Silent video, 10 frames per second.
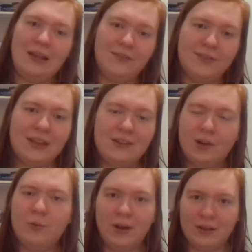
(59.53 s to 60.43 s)
if they
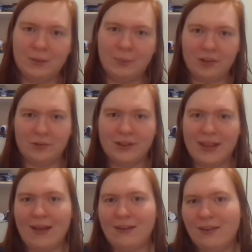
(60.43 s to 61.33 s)
don't want to bother with
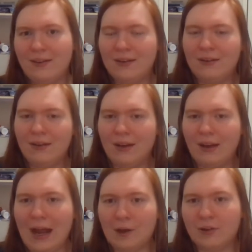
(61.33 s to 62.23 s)
that,
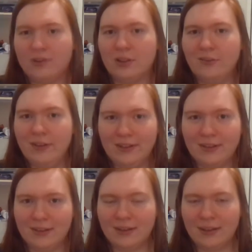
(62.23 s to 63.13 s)
our
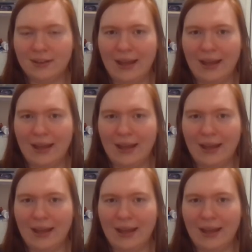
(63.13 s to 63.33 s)
service